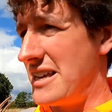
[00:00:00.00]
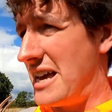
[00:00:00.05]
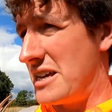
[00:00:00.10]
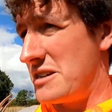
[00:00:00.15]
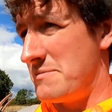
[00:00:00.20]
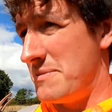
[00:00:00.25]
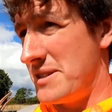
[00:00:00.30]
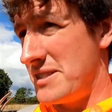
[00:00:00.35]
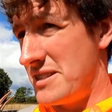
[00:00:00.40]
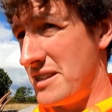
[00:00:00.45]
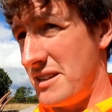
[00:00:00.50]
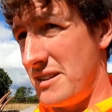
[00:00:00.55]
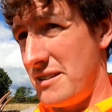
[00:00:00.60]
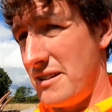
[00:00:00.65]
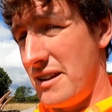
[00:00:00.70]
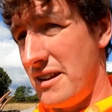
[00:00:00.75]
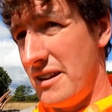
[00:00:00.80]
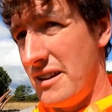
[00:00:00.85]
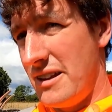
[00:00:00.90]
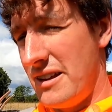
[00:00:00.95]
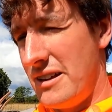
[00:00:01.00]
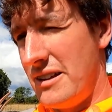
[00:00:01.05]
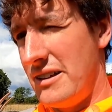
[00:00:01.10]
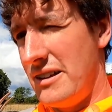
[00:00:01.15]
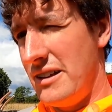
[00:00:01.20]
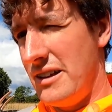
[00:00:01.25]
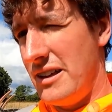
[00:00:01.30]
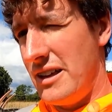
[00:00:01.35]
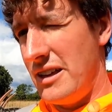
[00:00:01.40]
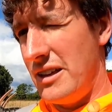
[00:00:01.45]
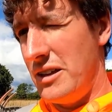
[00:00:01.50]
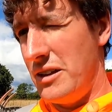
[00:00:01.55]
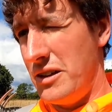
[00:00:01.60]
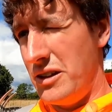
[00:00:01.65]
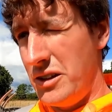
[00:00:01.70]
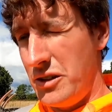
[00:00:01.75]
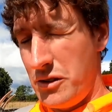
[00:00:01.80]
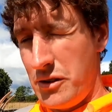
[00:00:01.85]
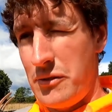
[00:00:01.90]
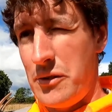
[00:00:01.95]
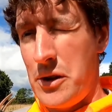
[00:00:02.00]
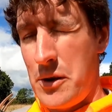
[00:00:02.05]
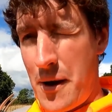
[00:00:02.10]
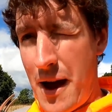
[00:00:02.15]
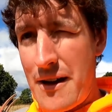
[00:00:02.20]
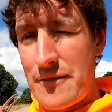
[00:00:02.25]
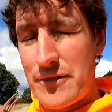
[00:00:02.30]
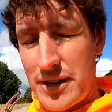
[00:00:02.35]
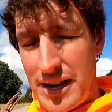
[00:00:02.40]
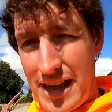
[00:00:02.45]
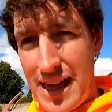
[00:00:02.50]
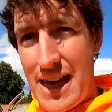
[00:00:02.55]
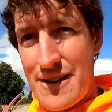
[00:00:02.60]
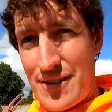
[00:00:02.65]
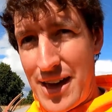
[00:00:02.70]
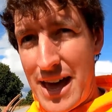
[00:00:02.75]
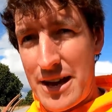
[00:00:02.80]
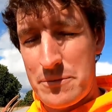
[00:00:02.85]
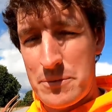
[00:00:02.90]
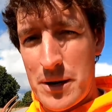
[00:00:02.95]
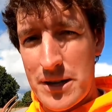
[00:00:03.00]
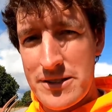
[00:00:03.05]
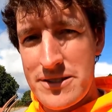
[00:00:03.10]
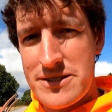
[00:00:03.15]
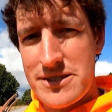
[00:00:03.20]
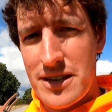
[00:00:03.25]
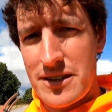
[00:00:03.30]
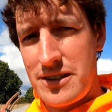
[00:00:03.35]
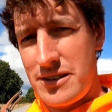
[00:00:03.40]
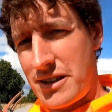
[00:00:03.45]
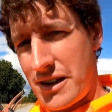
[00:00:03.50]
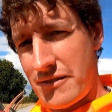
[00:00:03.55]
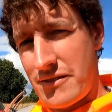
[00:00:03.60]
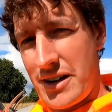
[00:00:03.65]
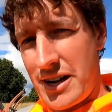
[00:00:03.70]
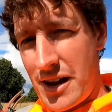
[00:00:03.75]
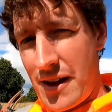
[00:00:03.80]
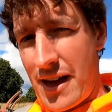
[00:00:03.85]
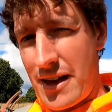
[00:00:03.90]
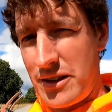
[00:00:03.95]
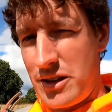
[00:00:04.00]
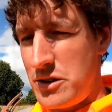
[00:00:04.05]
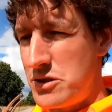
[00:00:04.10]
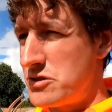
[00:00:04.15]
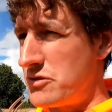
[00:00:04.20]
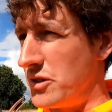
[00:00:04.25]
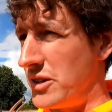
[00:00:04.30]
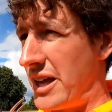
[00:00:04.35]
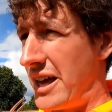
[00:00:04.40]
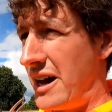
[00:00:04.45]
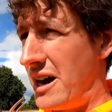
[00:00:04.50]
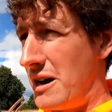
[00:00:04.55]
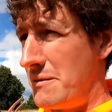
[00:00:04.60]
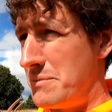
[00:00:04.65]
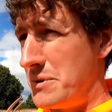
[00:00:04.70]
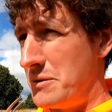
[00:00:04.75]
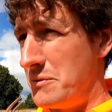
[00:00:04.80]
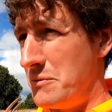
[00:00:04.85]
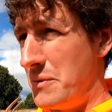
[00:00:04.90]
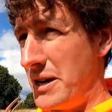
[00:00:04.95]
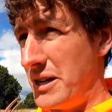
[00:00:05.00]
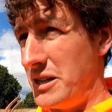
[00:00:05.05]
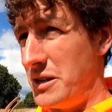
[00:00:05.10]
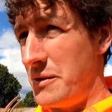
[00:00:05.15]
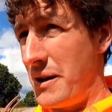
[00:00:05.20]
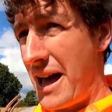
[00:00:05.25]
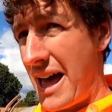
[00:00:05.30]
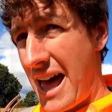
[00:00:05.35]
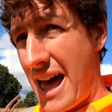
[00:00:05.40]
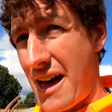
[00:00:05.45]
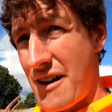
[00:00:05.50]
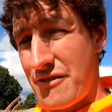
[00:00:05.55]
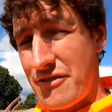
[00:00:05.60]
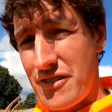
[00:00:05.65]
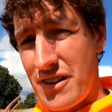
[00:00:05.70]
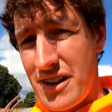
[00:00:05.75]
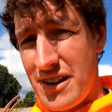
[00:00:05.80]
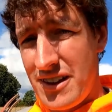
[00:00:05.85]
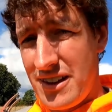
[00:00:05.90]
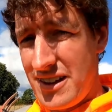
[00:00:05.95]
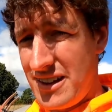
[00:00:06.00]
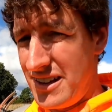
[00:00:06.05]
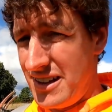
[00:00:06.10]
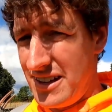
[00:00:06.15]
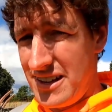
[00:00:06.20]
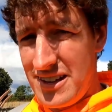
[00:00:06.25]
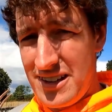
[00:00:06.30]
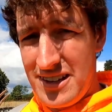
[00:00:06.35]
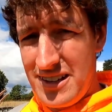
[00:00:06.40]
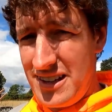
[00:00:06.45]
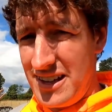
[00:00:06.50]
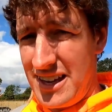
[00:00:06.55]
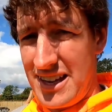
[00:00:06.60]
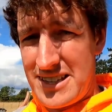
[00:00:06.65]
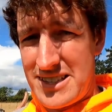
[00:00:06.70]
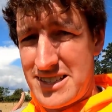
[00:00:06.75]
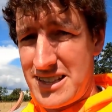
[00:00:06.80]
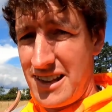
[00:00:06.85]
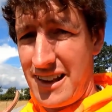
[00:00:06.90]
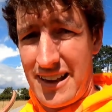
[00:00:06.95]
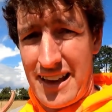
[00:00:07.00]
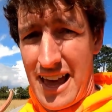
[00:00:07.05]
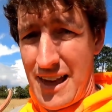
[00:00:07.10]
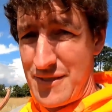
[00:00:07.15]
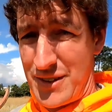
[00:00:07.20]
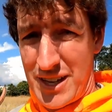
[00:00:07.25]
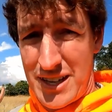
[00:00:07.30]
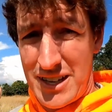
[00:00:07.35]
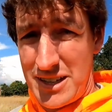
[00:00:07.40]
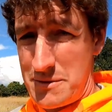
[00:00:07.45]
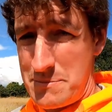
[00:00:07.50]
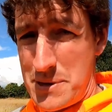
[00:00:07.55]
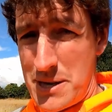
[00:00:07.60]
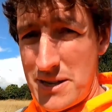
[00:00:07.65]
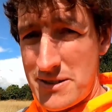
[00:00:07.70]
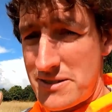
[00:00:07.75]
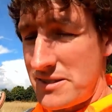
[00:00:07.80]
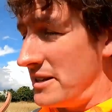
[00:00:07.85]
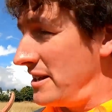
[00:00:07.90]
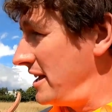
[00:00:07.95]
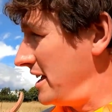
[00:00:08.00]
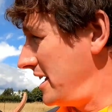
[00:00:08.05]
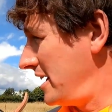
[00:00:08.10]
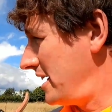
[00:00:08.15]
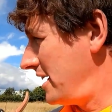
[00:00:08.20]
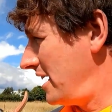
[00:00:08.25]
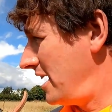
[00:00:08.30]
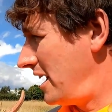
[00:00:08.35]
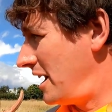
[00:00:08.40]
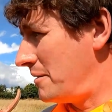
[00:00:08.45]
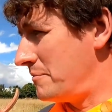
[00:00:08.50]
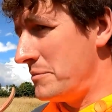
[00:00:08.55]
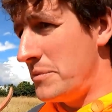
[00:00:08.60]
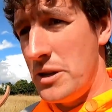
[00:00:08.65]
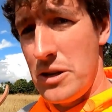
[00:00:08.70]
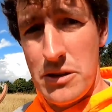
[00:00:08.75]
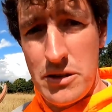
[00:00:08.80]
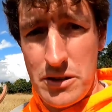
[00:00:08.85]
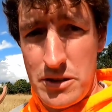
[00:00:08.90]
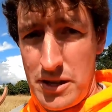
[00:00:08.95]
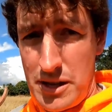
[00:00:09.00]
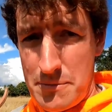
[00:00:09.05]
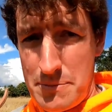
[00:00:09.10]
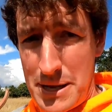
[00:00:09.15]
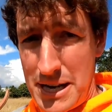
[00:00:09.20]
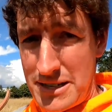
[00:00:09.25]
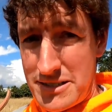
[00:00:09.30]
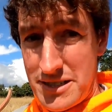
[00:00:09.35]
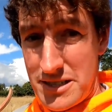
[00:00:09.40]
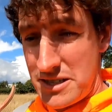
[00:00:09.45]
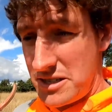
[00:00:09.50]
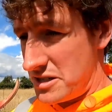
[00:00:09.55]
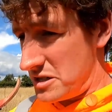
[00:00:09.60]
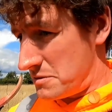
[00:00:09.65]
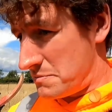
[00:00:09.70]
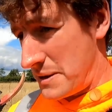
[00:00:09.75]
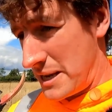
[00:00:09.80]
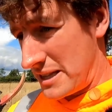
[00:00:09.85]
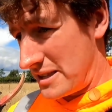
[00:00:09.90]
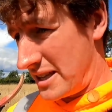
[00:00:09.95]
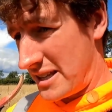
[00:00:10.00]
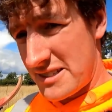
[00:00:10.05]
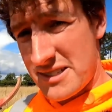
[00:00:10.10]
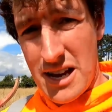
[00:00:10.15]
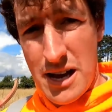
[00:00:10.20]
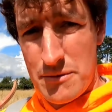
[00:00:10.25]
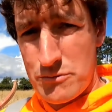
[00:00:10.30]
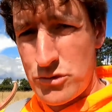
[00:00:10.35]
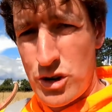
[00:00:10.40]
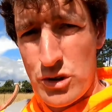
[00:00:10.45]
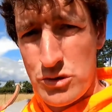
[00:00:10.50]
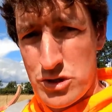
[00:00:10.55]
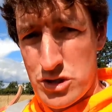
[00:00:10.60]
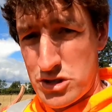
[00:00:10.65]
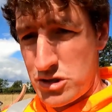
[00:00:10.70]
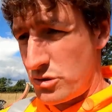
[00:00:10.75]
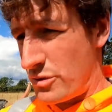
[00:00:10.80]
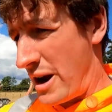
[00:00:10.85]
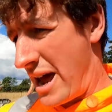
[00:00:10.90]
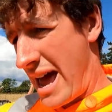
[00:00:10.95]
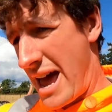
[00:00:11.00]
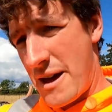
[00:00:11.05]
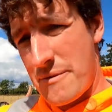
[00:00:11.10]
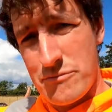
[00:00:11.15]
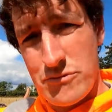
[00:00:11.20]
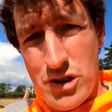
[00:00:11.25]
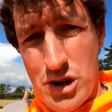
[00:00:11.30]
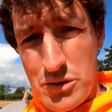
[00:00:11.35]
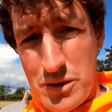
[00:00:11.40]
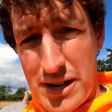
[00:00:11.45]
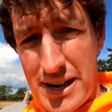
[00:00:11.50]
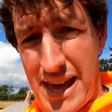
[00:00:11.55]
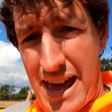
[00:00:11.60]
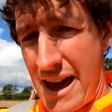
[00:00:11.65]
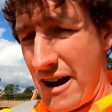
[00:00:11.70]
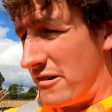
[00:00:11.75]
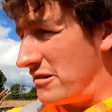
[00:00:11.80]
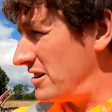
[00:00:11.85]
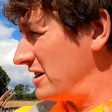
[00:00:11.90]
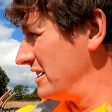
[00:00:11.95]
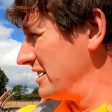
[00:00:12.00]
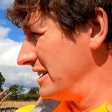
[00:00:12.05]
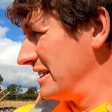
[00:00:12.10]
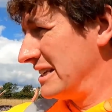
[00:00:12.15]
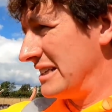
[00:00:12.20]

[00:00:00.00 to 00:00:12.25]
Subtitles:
attachments, and you haven't ever had one, so you don't really know how useful they are. But when you have, it's like having another person here. The ability to just pick things up, rolls of terrain, roll it out,